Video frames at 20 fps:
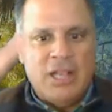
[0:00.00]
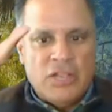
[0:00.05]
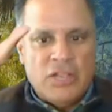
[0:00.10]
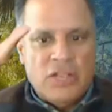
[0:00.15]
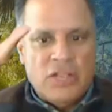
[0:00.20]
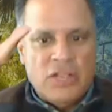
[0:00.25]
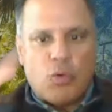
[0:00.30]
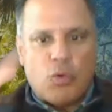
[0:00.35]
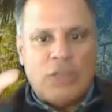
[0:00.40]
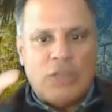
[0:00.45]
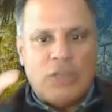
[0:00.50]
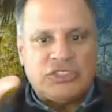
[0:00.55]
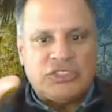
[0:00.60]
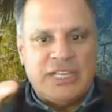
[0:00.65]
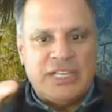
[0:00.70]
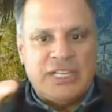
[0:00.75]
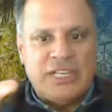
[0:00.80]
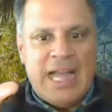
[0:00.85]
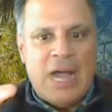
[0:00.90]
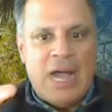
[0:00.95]
The question
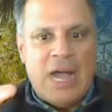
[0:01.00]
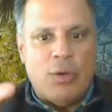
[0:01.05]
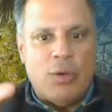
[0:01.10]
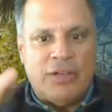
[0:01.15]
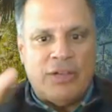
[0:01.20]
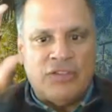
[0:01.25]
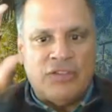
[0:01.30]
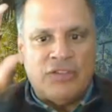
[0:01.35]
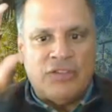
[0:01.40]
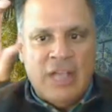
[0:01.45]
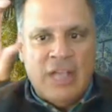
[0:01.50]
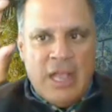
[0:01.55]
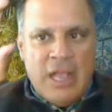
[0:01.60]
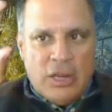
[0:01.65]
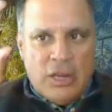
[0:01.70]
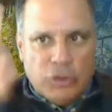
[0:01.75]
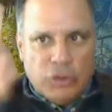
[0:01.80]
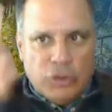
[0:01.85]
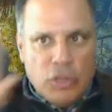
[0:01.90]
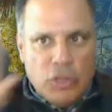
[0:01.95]
now is
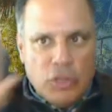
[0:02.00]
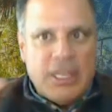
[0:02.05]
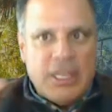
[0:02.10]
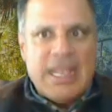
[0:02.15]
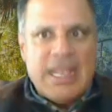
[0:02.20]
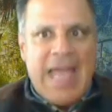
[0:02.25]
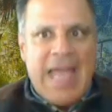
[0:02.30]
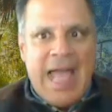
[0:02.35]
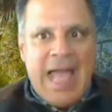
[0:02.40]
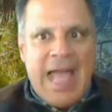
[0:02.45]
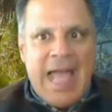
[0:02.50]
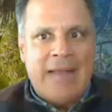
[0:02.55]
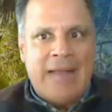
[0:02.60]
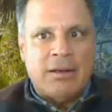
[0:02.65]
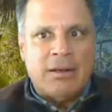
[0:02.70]
looking at